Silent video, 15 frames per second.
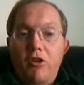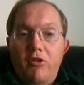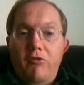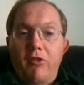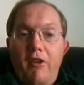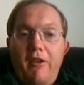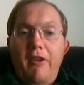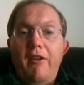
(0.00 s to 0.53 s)
You
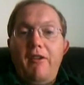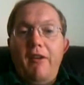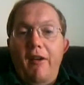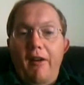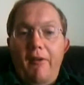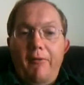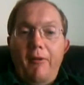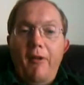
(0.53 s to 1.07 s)
really need to
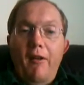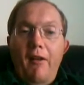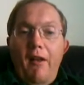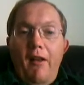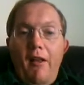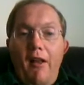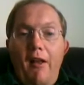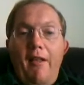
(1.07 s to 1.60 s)
have
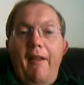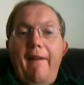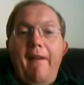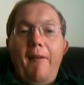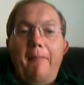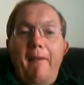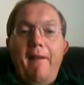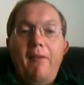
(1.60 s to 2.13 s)

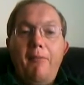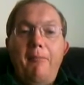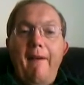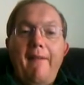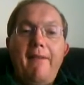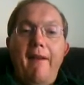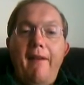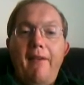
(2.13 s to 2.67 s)

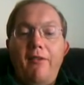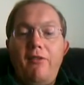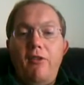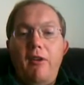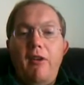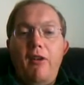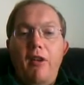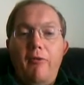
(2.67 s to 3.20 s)
maintain a
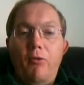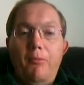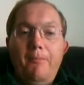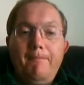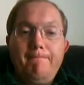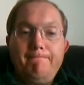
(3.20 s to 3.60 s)
steady level.